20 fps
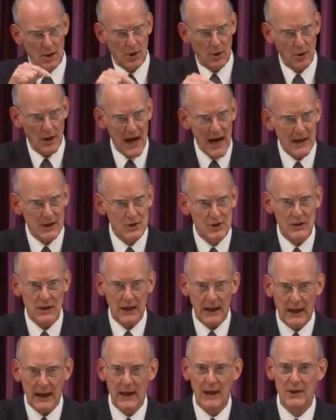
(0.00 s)
Christ
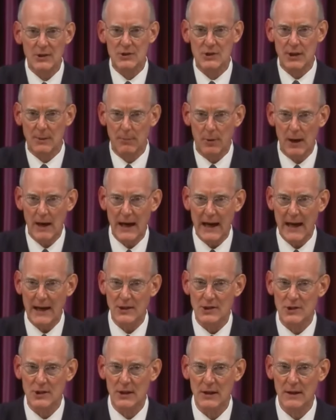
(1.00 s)
is the
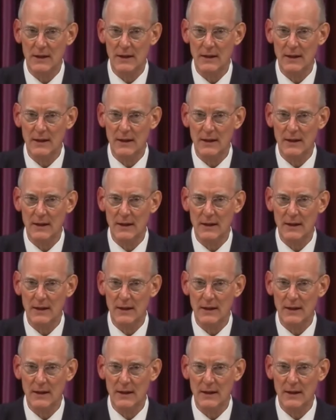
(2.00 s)
branch.